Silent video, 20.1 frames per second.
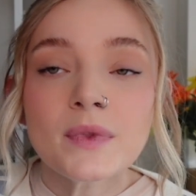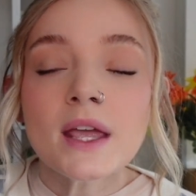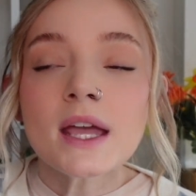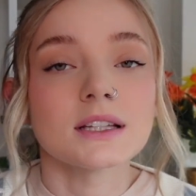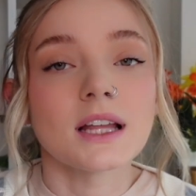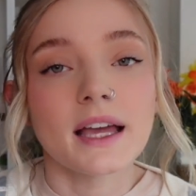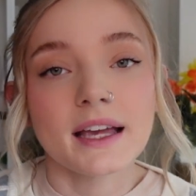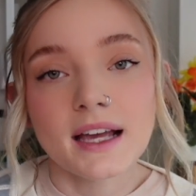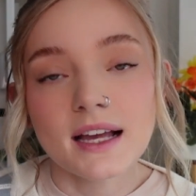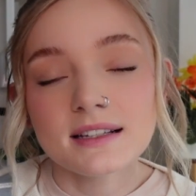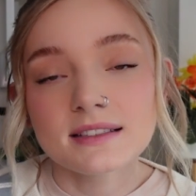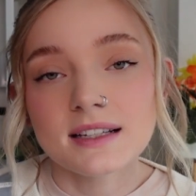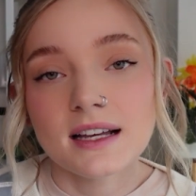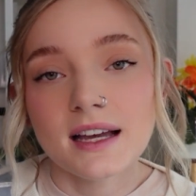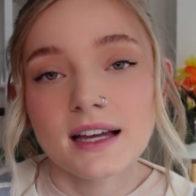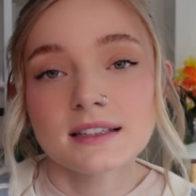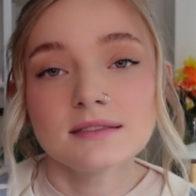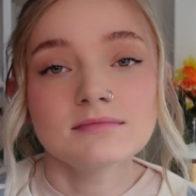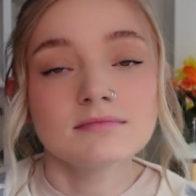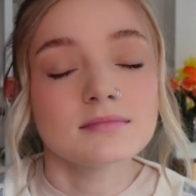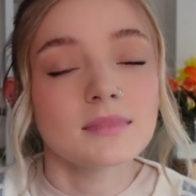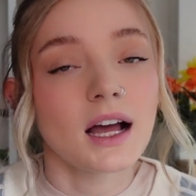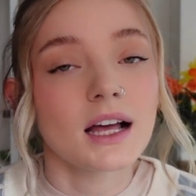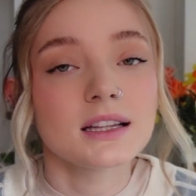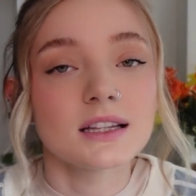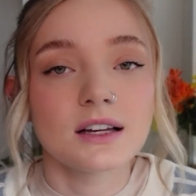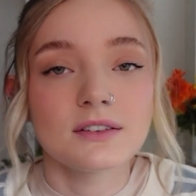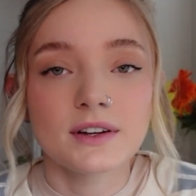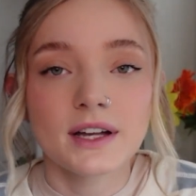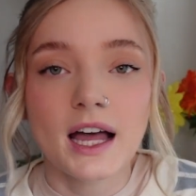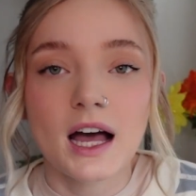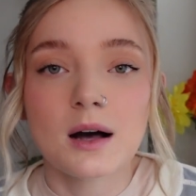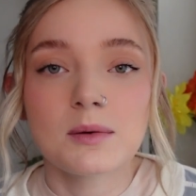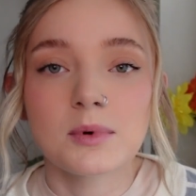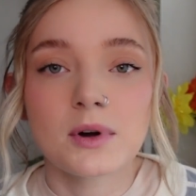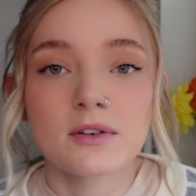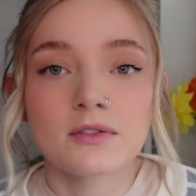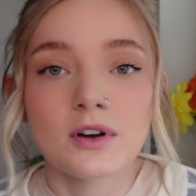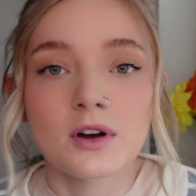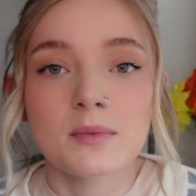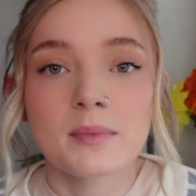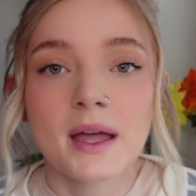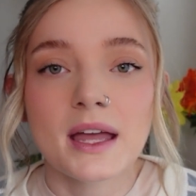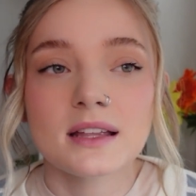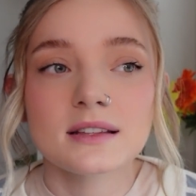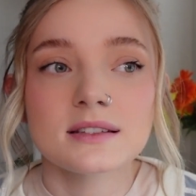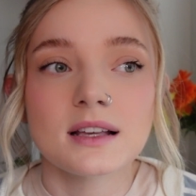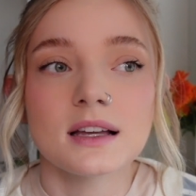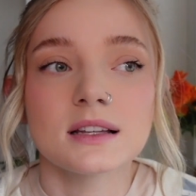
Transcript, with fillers: Like I said, I love a cowboy romance.